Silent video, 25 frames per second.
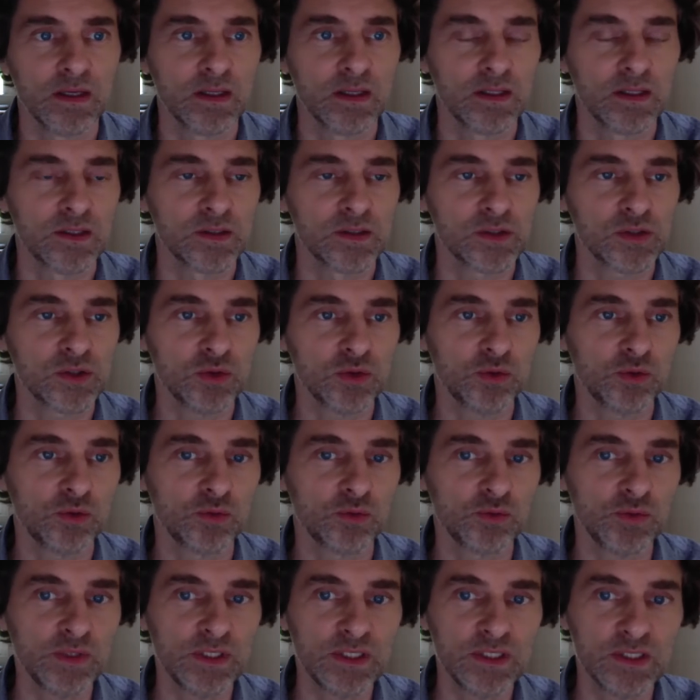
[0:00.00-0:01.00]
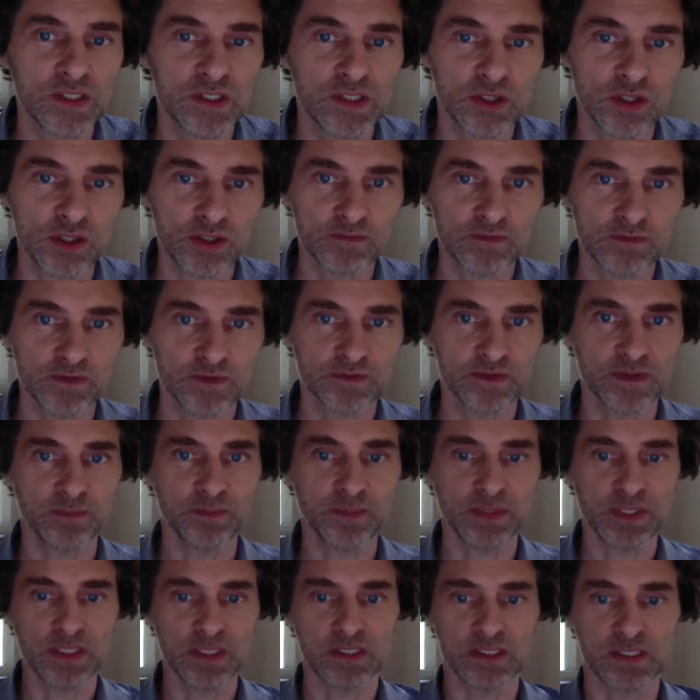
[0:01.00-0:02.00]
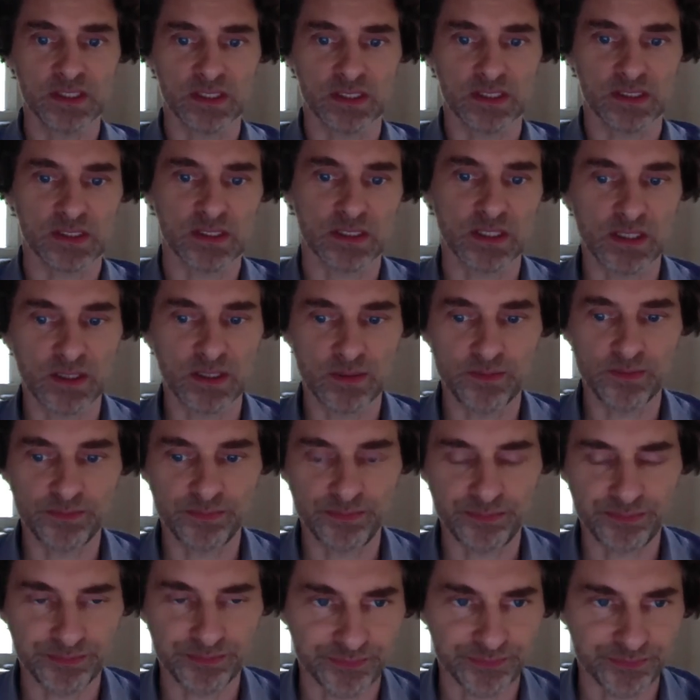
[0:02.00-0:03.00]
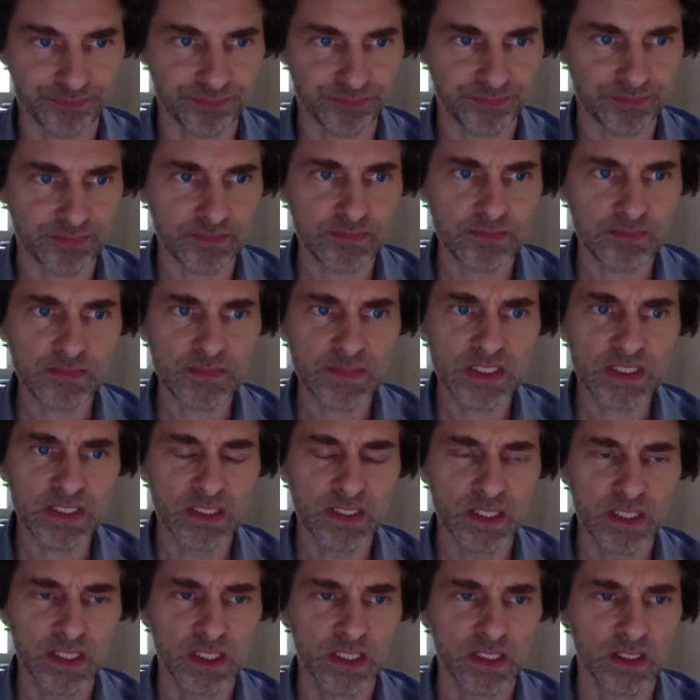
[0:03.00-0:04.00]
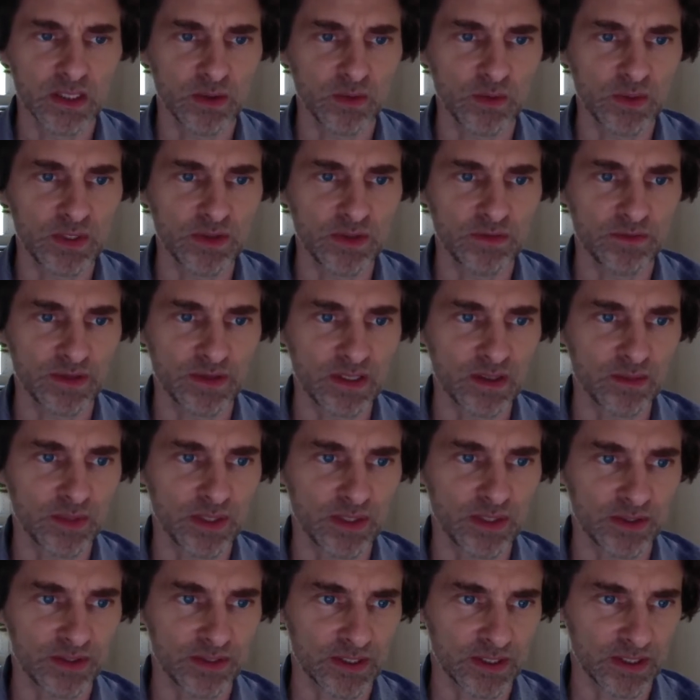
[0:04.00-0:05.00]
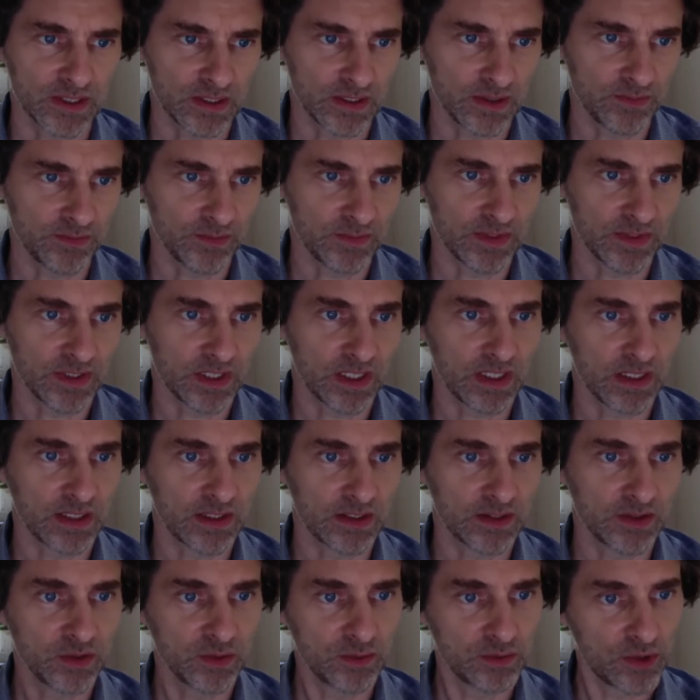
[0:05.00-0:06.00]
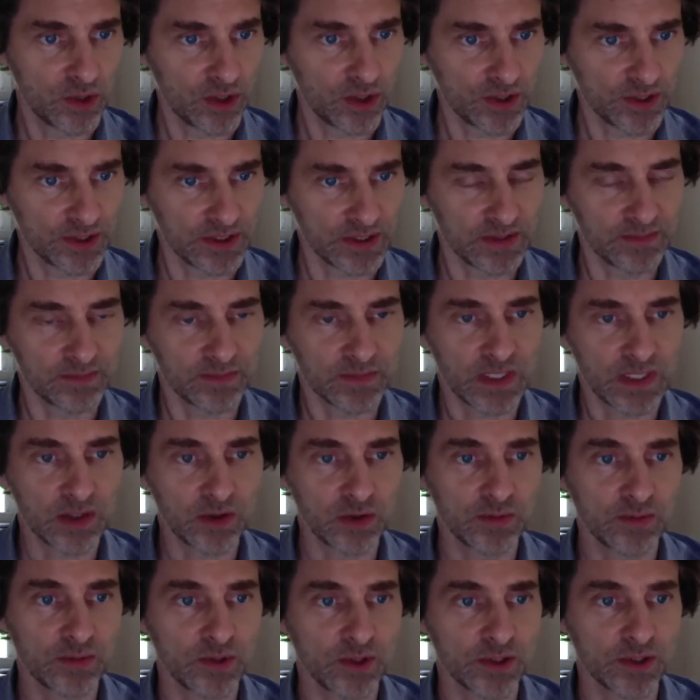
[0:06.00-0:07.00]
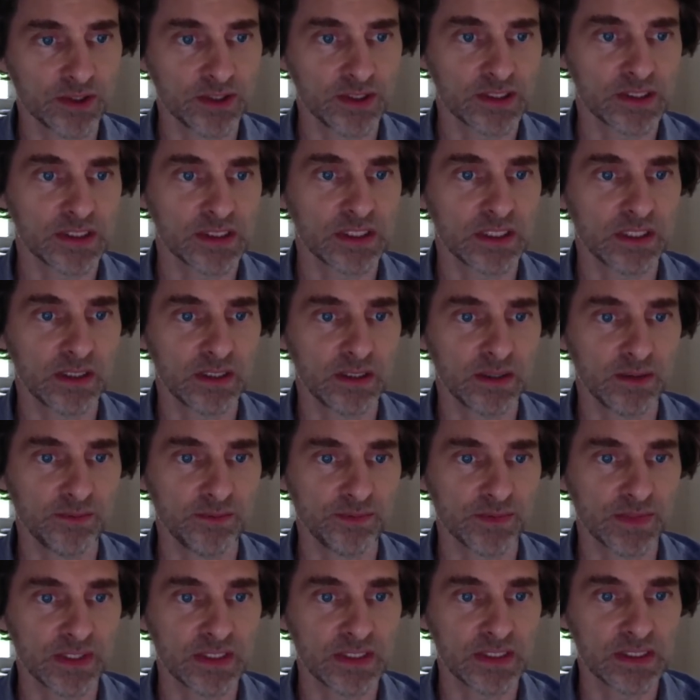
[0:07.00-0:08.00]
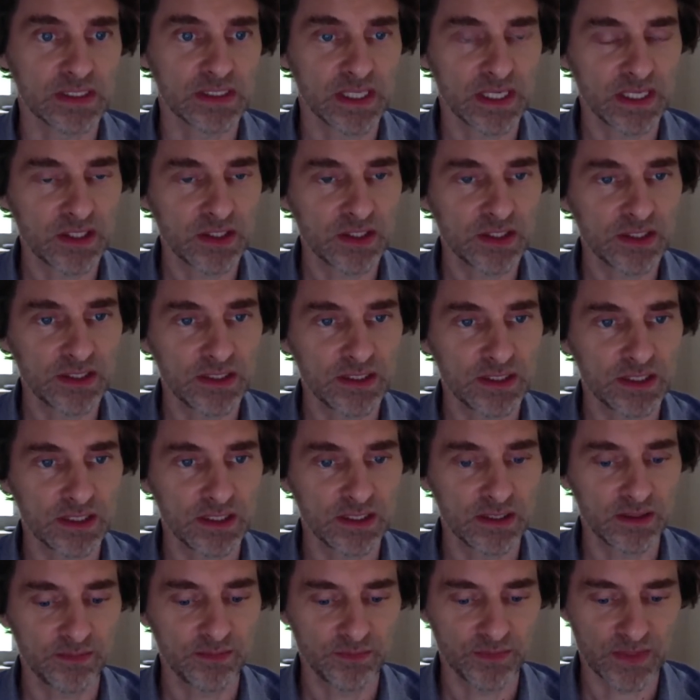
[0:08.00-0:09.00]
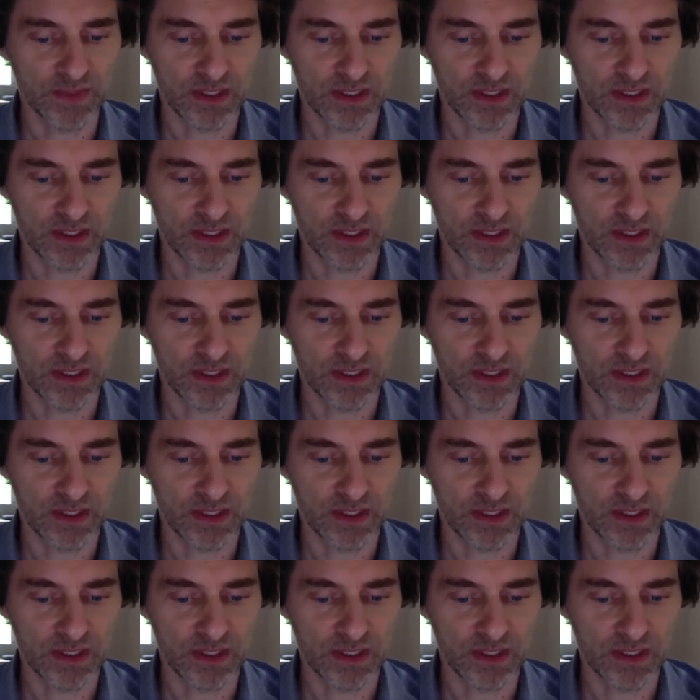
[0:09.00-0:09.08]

So really starting with the basics, when you think about your body and our bodies, it's actually a